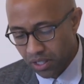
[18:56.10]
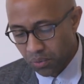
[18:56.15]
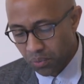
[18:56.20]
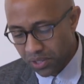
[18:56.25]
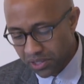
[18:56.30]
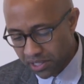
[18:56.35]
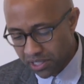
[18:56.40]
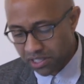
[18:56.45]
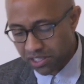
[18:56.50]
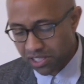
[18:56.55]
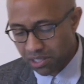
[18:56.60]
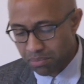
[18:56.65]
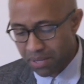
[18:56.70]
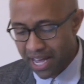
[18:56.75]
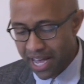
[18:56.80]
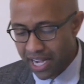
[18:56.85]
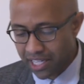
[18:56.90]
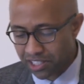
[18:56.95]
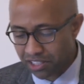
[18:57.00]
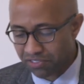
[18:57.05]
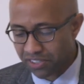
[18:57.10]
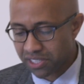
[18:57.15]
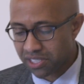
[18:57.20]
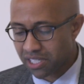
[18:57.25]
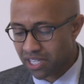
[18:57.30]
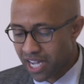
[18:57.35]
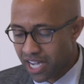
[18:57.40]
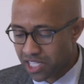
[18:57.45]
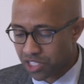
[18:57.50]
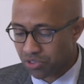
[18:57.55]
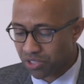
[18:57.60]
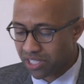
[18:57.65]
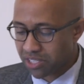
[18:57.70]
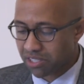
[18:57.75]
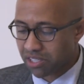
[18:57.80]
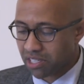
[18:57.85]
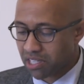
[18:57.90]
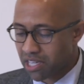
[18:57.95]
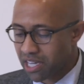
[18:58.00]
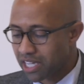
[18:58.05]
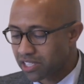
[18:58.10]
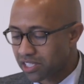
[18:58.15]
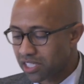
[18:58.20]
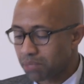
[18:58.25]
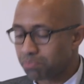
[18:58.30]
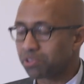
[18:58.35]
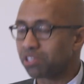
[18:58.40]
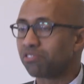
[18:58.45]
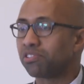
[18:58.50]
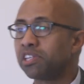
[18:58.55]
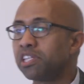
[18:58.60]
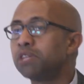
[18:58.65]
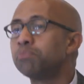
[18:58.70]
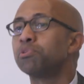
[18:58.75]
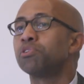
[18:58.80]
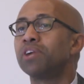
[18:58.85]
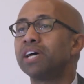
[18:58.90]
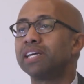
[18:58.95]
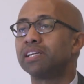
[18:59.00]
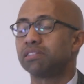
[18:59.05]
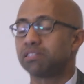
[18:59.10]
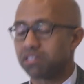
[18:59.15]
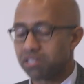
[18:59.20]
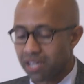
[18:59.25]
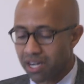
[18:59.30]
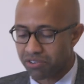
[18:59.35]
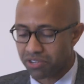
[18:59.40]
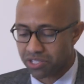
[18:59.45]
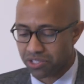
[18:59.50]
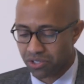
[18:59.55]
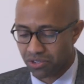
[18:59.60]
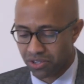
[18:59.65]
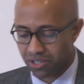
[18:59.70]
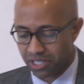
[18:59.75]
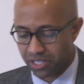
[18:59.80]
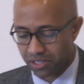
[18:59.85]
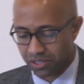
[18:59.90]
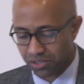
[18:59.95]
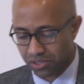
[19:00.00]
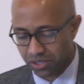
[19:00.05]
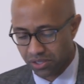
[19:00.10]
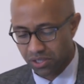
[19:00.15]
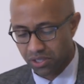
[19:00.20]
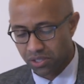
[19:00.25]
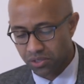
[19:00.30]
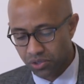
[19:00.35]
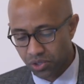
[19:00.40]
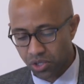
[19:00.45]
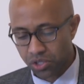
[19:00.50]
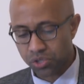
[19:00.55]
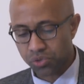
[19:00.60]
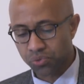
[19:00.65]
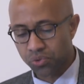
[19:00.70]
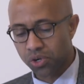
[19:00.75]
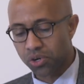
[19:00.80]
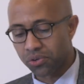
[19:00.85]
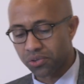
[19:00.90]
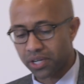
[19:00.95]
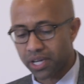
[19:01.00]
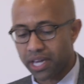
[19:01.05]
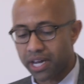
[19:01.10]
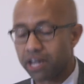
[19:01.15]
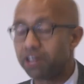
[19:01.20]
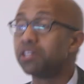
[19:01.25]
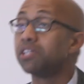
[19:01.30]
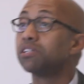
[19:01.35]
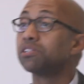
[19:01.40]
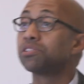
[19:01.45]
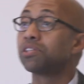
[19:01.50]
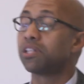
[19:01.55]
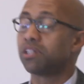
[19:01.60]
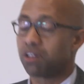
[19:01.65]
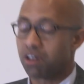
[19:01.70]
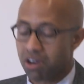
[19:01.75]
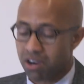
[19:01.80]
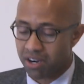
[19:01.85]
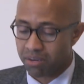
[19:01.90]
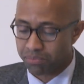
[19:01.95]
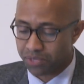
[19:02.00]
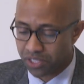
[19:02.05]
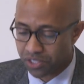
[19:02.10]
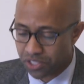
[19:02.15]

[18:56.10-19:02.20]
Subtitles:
Within some activist cadres, the concept of liberated territories, those rural areas that armed